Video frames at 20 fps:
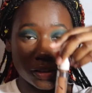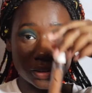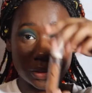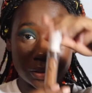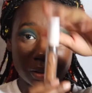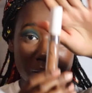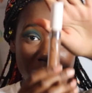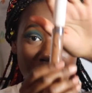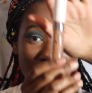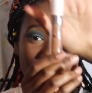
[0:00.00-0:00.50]
So
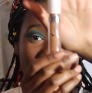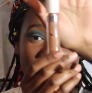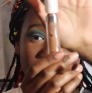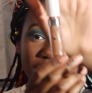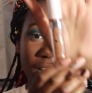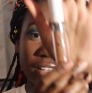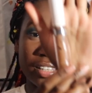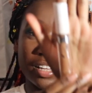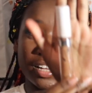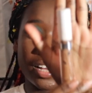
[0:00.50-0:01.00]
now I'm going to
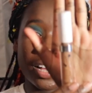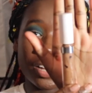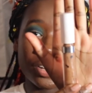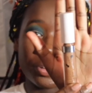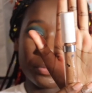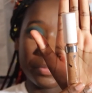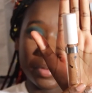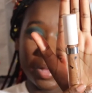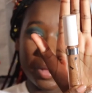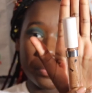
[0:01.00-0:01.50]
take the
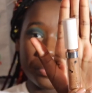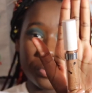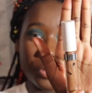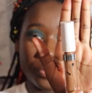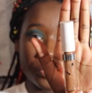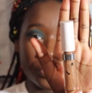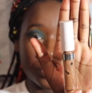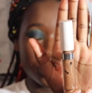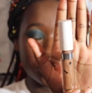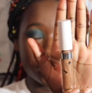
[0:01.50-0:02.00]
ColourPop
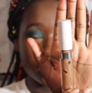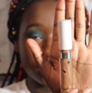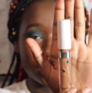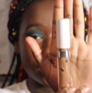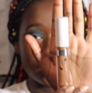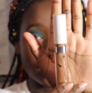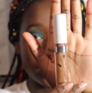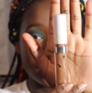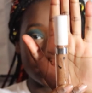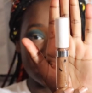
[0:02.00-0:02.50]
No
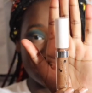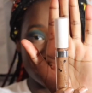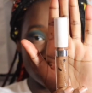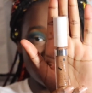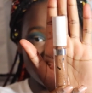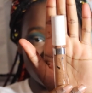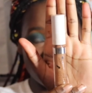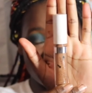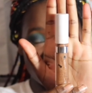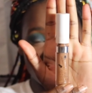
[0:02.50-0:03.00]
Filter
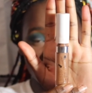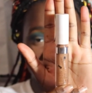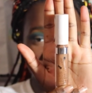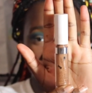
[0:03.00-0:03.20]
Concealer in the